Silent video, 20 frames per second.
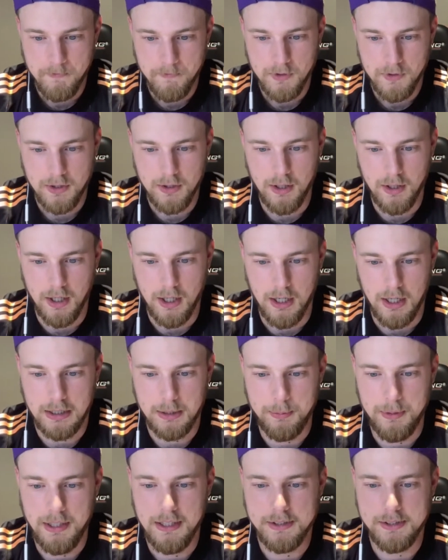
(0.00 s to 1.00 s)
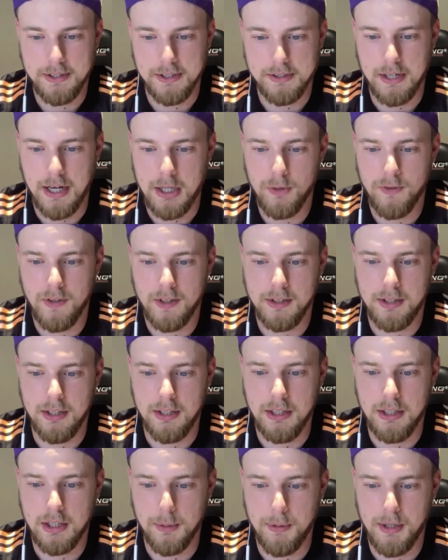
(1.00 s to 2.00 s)
Comedian says, hi, Juventini.
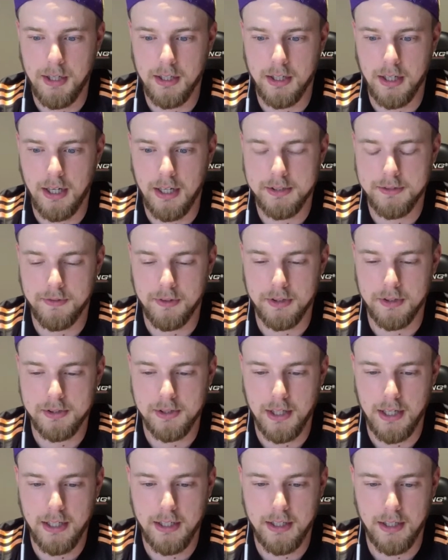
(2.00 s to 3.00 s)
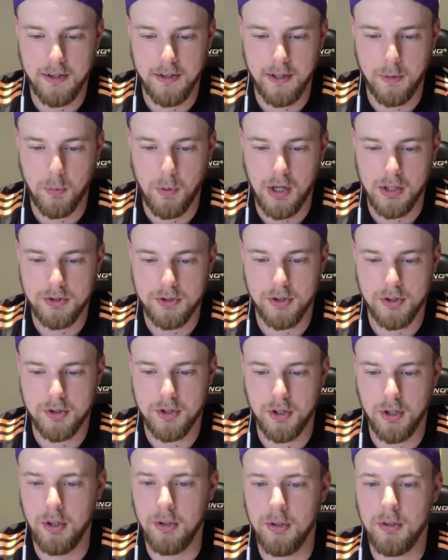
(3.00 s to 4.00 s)
Come on, guys. First like and then watch the
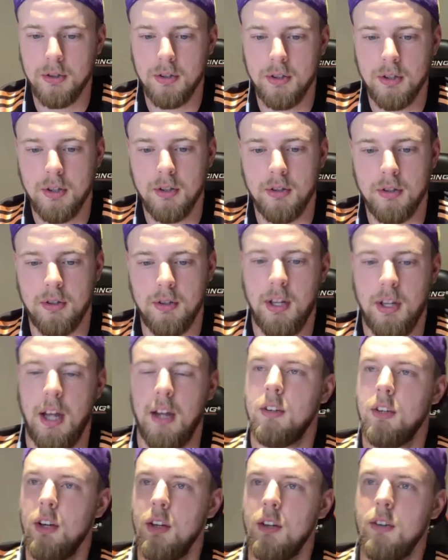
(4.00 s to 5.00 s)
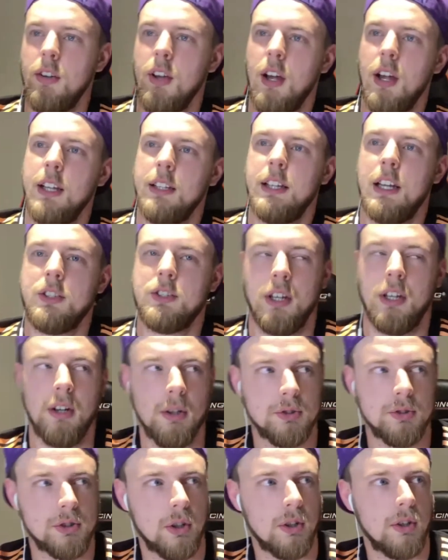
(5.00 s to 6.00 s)
show. Yeah, good. I like that shout out.
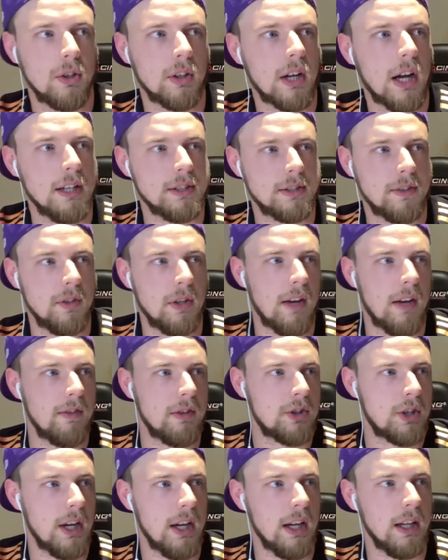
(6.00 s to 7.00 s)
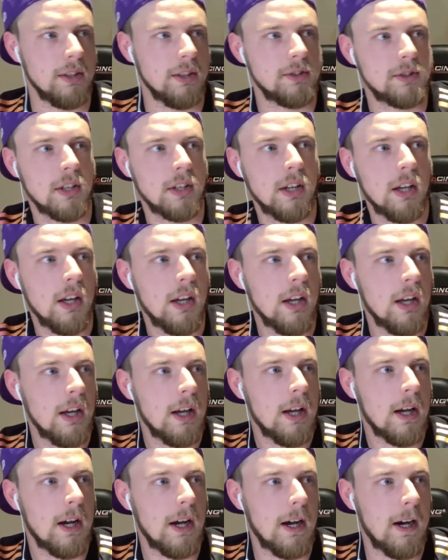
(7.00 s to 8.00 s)
So, guys, if you have the chance,
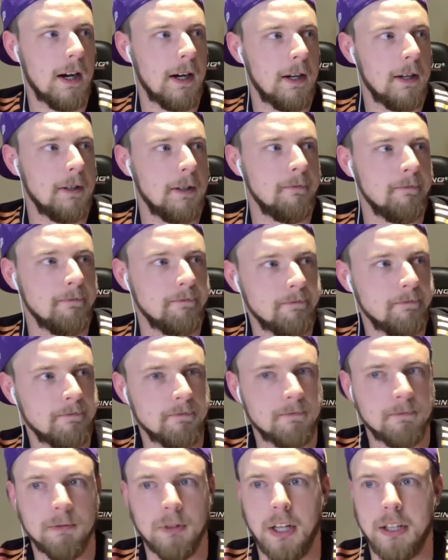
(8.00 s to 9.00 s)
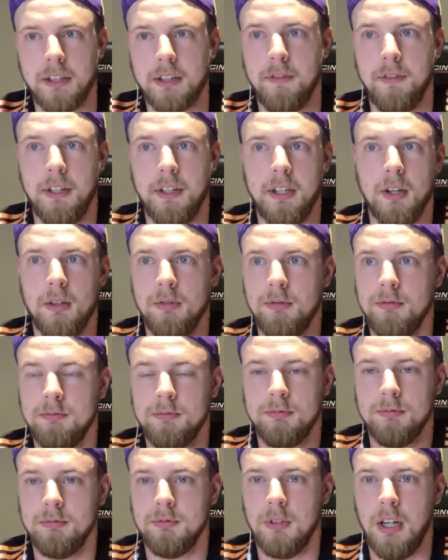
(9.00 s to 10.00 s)
like the video,
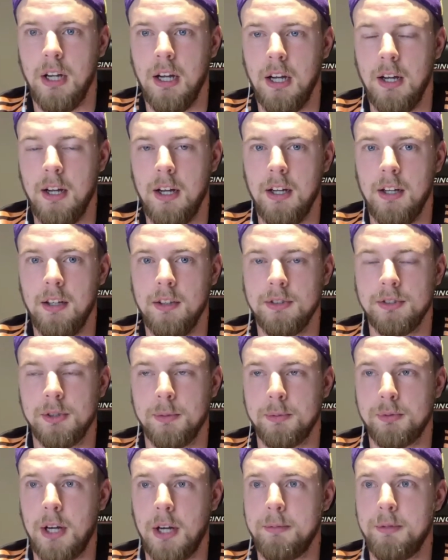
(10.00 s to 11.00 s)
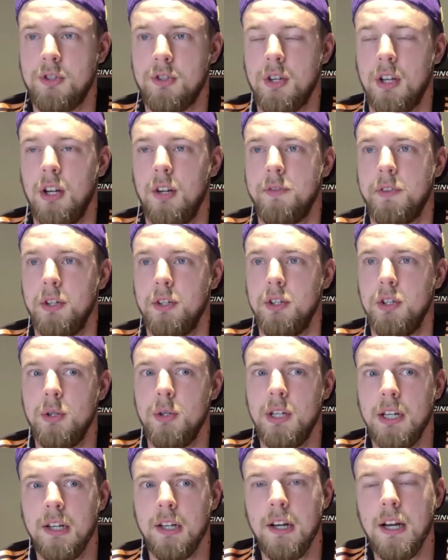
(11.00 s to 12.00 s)
subscribe to the channel if you're new
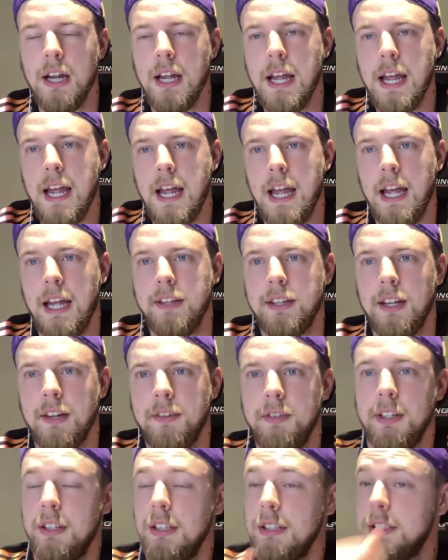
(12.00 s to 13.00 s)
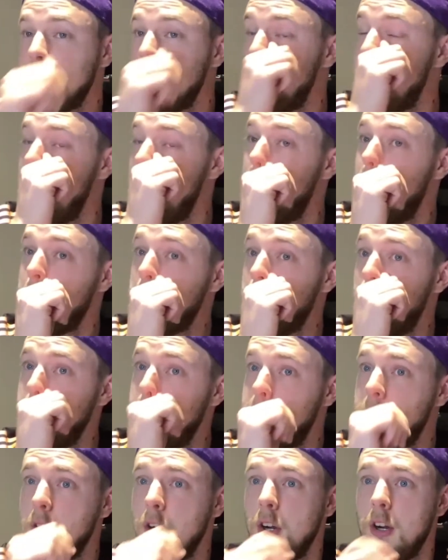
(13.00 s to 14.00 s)
here, and definitely click the bell icon
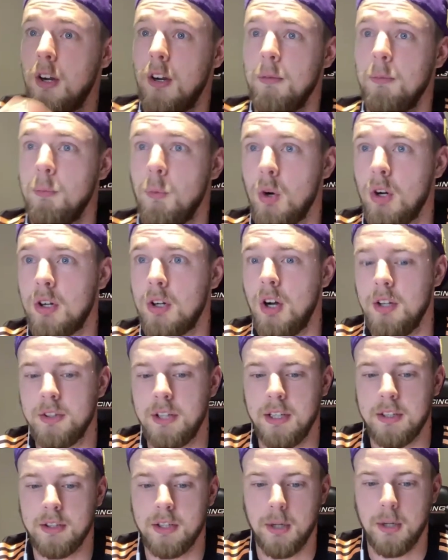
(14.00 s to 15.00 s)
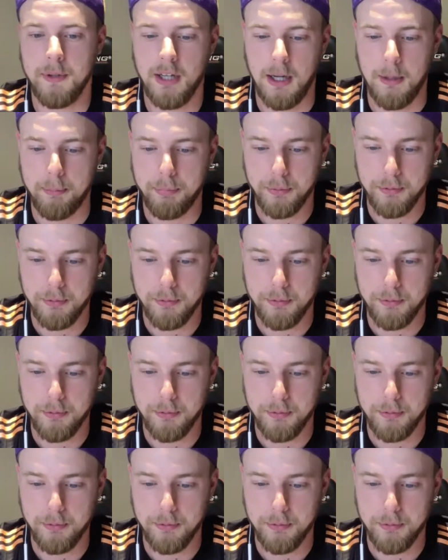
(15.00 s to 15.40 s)
for more content coming up.